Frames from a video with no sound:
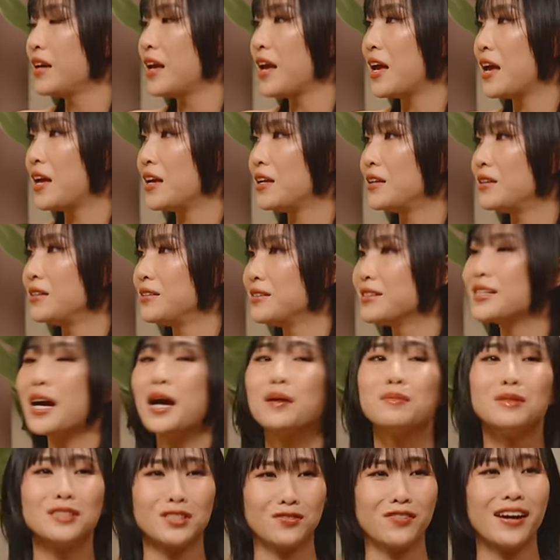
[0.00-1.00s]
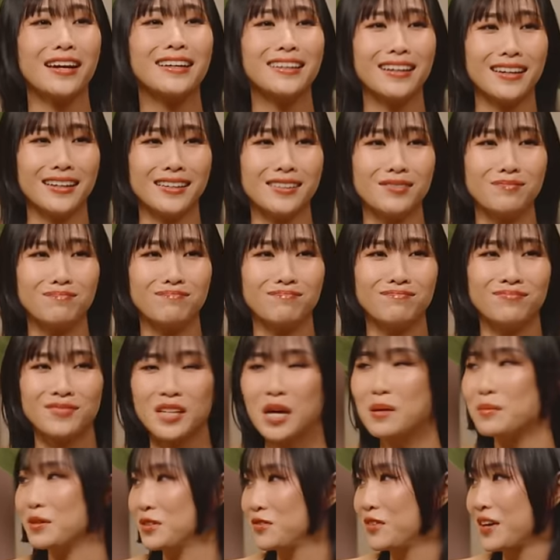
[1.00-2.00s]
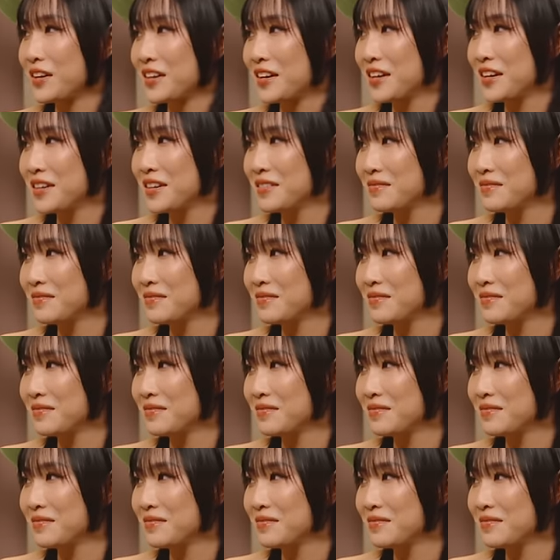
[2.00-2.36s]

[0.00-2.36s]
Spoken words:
And time is finite. Time is finite.